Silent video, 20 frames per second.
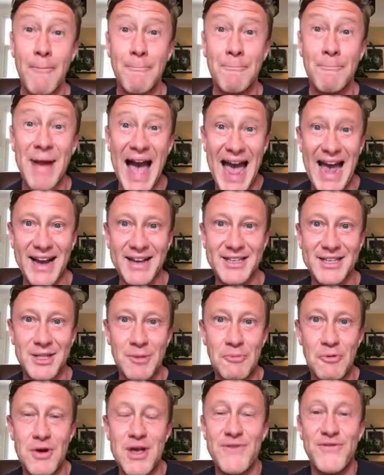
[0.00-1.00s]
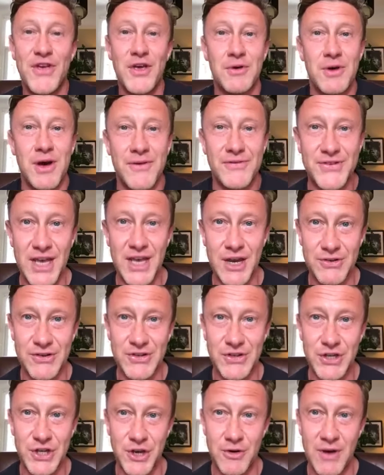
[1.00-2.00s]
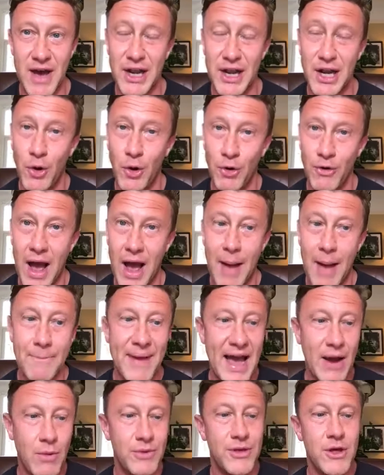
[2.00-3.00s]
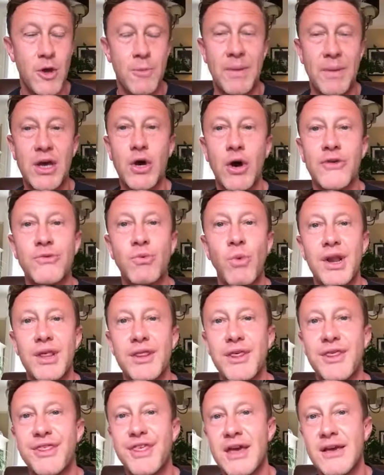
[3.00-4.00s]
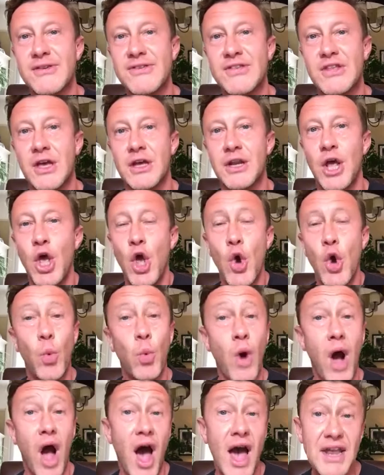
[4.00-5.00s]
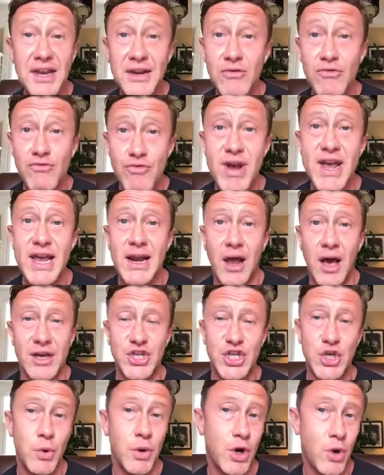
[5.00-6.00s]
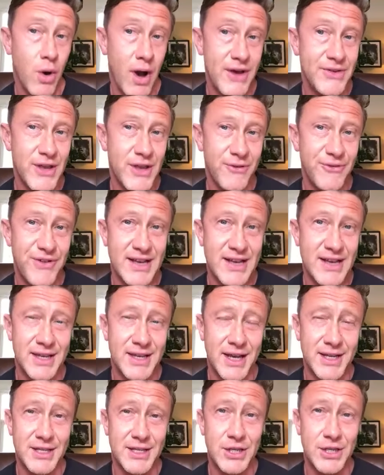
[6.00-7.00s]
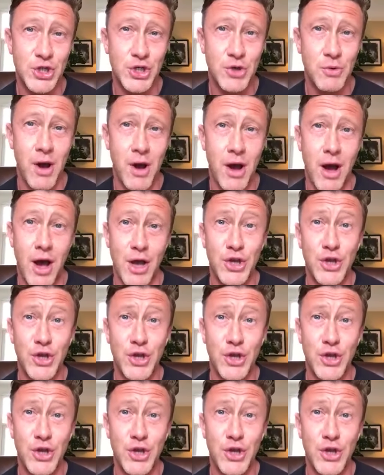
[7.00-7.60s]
Back to the preview of series 2. And Laura, I'm back with you because one of the things that I didn't realise you were quite so fascinated as you are.